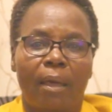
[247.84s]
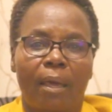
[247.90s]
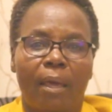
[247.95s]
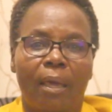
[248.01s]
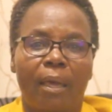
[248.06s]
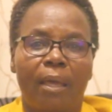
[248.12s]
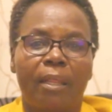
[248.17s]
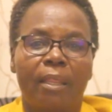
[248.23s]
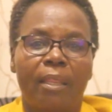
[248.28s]

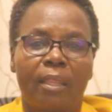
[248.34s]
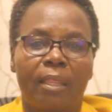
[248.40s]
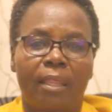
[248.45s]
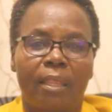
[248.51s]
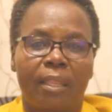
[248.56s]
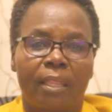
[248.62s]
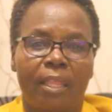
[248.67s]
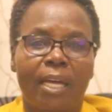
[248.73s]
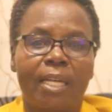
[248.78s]
And
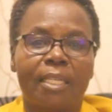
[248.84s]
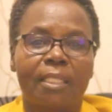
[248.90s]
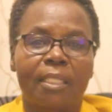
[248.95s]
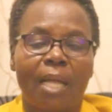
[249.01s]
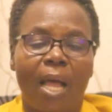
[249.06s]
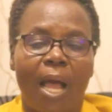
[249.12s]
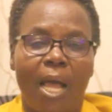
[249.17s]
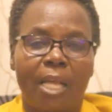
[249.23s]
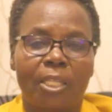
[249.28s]

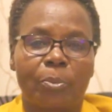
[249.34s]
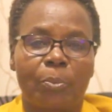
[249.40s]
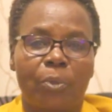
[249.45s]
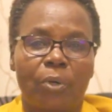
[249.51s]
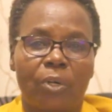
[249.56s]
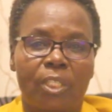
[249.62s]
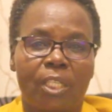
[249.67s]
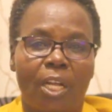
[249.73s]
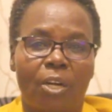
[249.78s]
that has
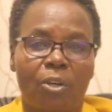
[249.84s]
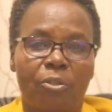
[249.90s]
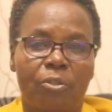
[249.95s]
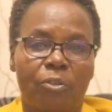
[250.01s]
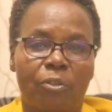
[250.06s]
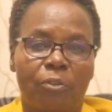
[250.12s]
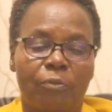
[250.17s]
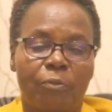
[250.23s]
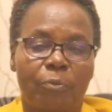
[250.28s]
brought a
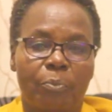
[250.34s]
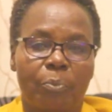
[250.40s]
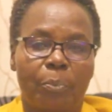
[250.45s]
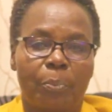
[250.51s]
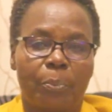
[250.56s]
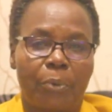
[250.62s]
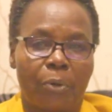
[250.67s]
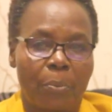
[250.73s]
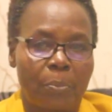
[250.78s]
lot of
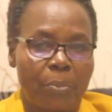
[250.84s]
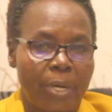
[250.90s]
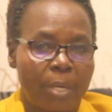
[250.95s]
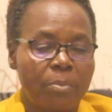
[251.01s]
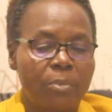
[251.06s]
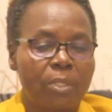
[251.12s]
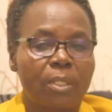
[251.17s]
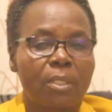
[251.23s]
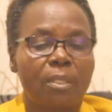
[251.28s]

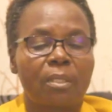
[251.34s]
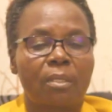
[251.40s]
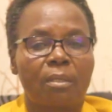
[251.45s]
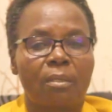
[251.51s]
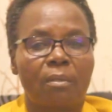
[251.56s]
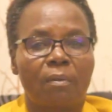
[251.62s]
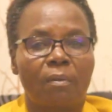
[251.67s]
problems.